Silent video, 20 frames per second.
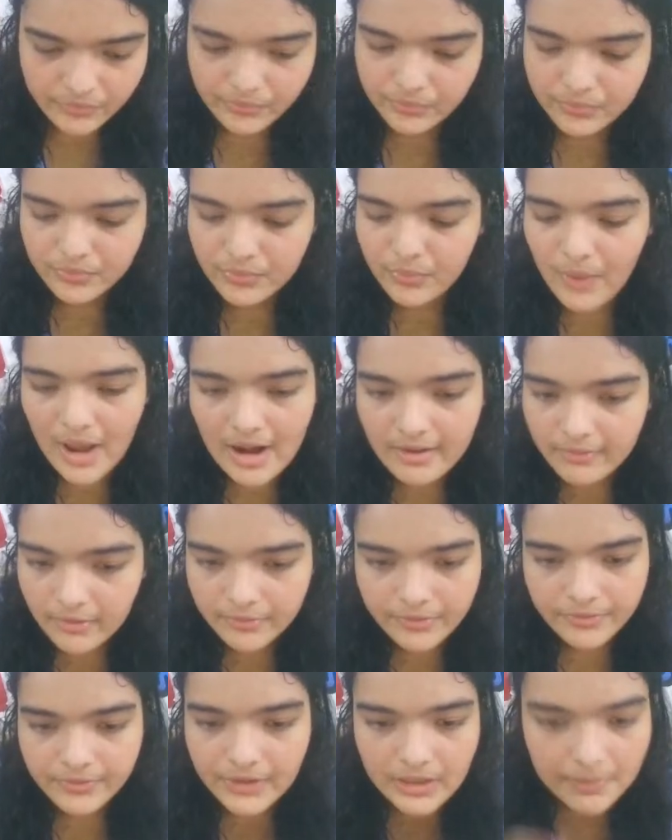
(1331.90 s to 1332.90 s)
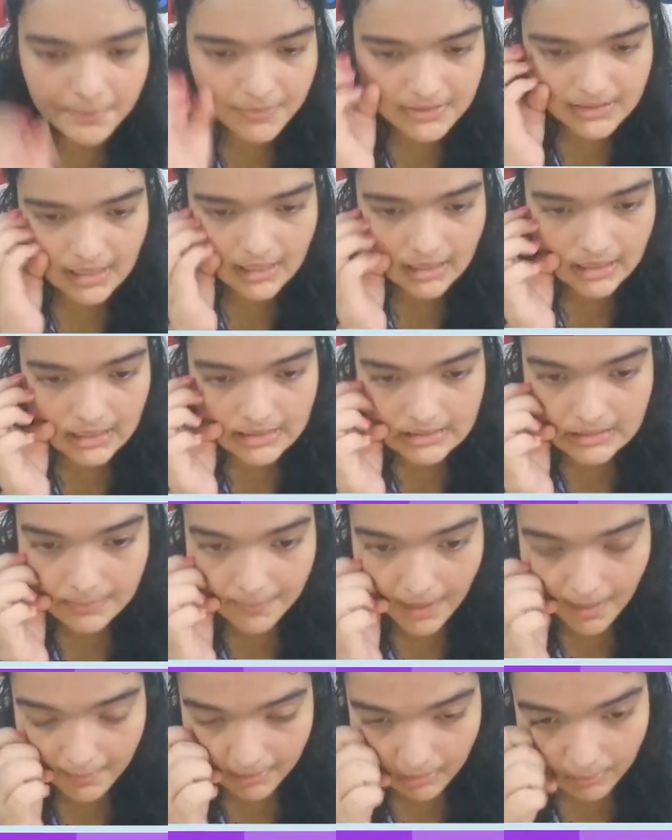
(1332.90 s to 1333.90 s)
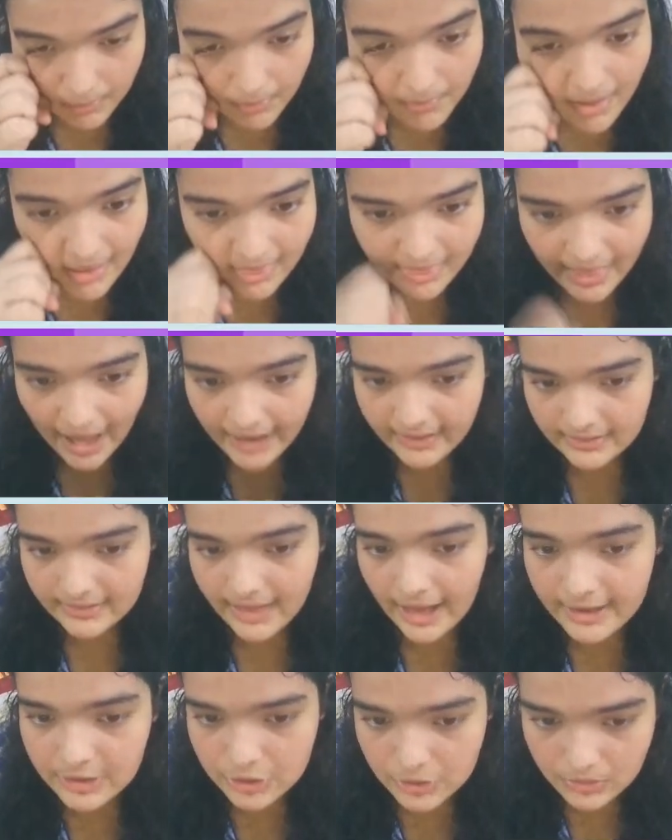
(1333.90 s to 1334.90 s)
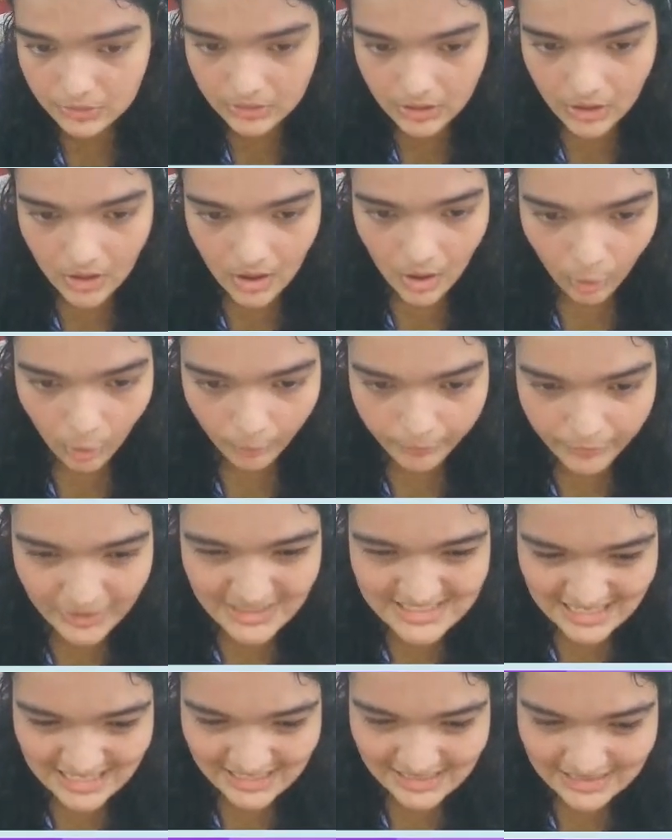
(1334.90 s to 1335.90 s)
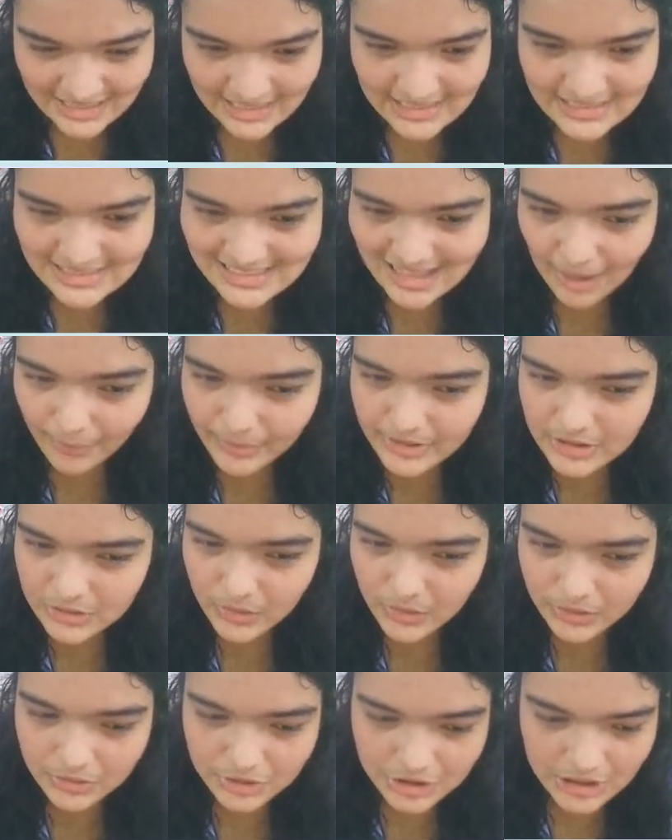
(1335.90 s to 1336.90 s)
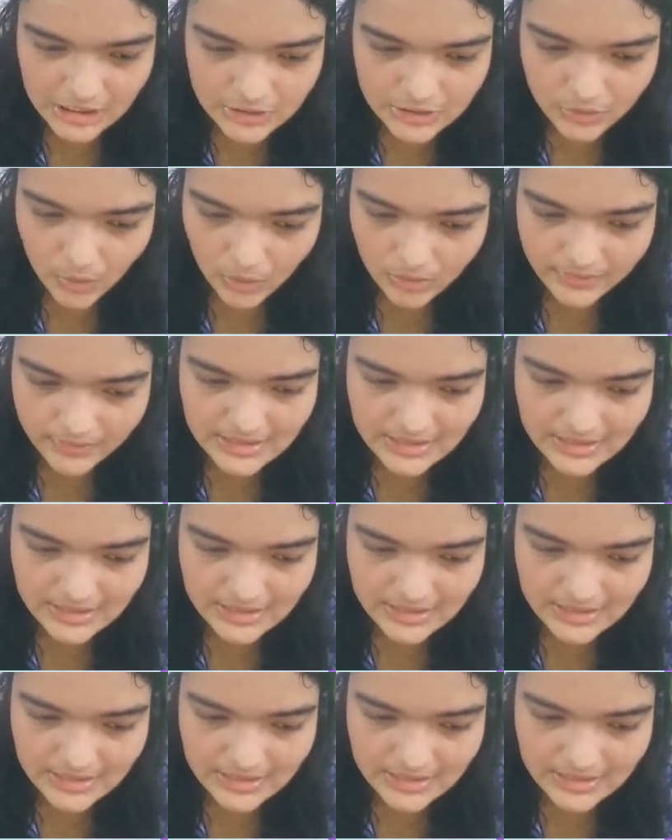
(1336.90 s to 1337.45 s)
12 or 15% is the bare minimum, and that should hopefully settle things. Now we're just going to change all of these